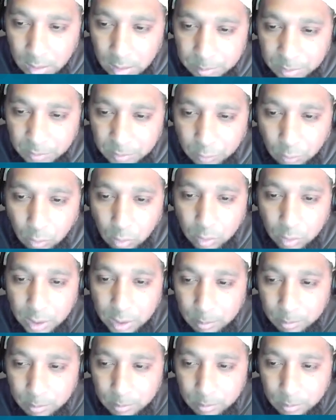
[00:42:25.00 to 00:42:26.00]
before
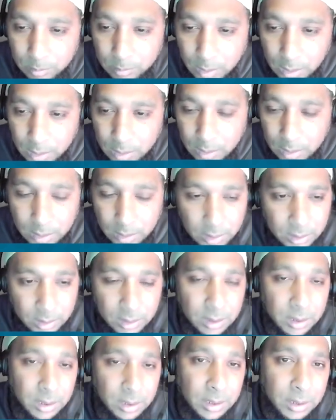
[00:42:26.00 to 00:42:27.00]
him,
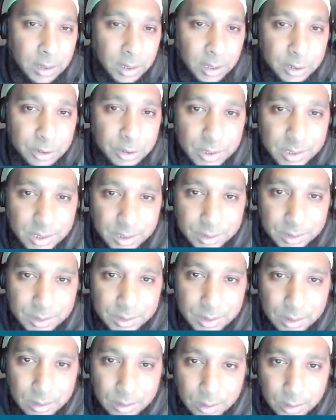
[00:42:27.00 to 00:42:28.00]
it
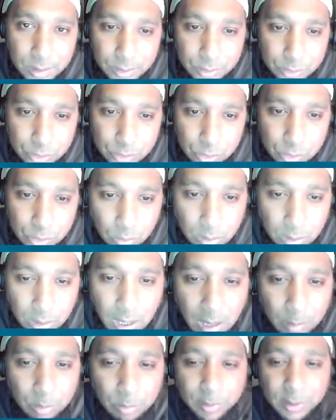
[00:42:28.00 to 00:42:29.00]
doesn't. So
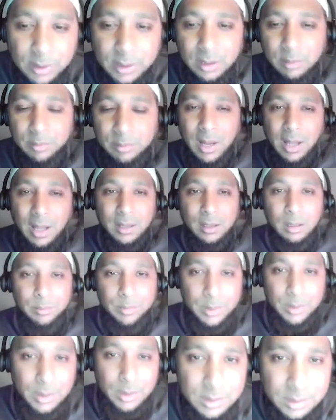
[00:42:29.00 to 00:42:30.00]
Abu Bakr ibn
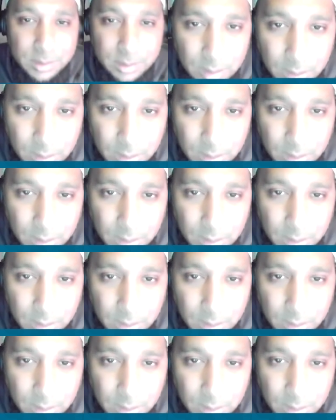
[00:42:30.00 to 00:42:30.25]
Arabi's